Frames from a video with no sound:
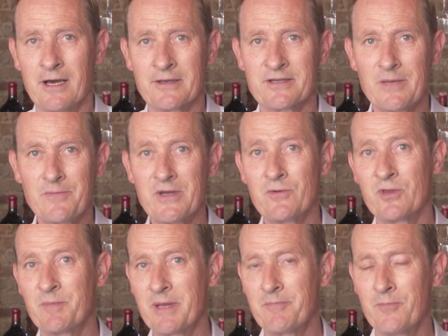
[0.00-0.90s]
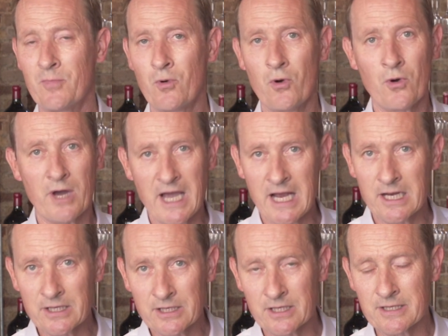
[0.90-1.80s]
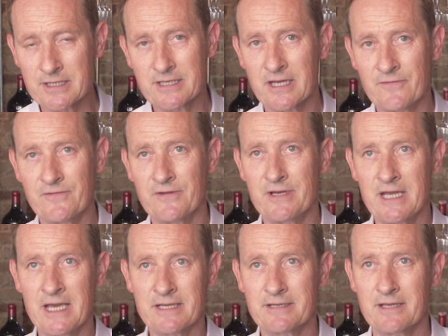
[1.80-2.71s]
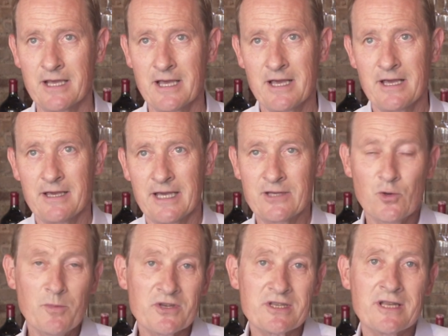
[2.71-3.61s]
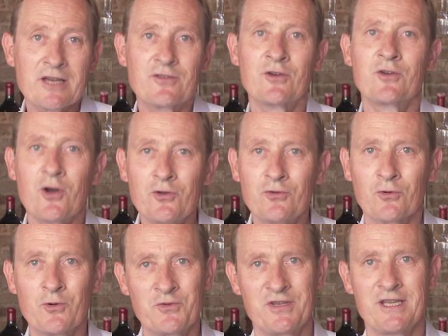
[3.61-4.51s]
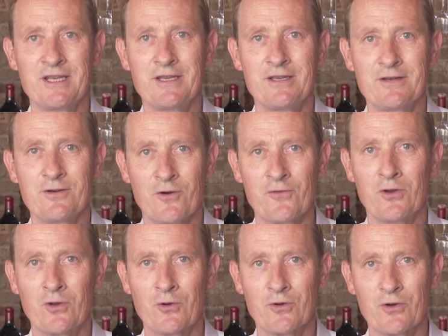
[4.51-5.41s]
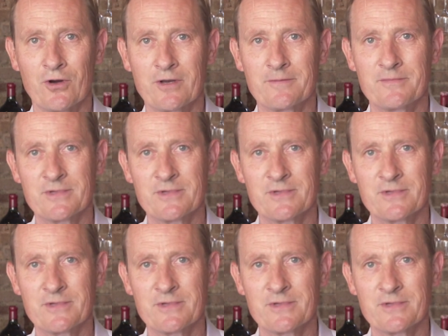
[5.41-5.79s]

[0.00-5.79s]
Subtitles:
something with a bit more elegance and finesse, it's almost like the Côte Rôtie of the Languedoc.